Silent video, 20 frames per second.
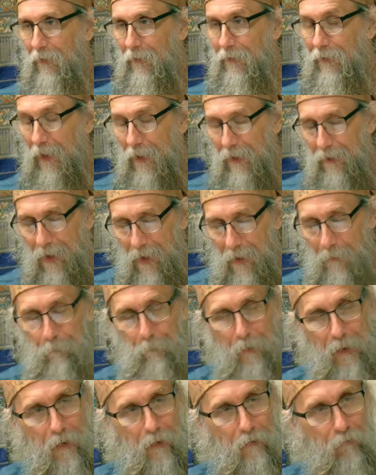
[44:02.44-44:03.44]
cannot
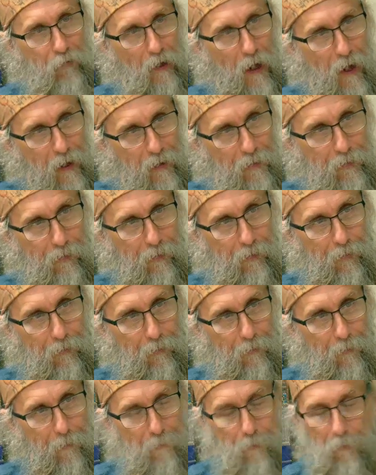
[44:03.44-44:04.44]
be of God.
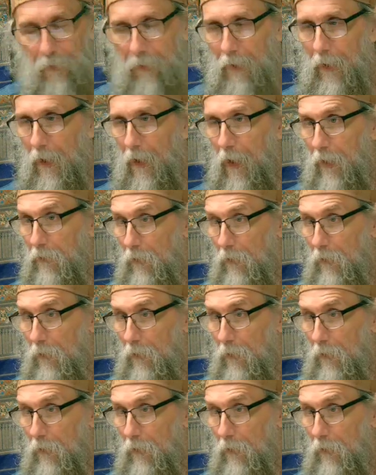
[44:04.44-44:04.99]
I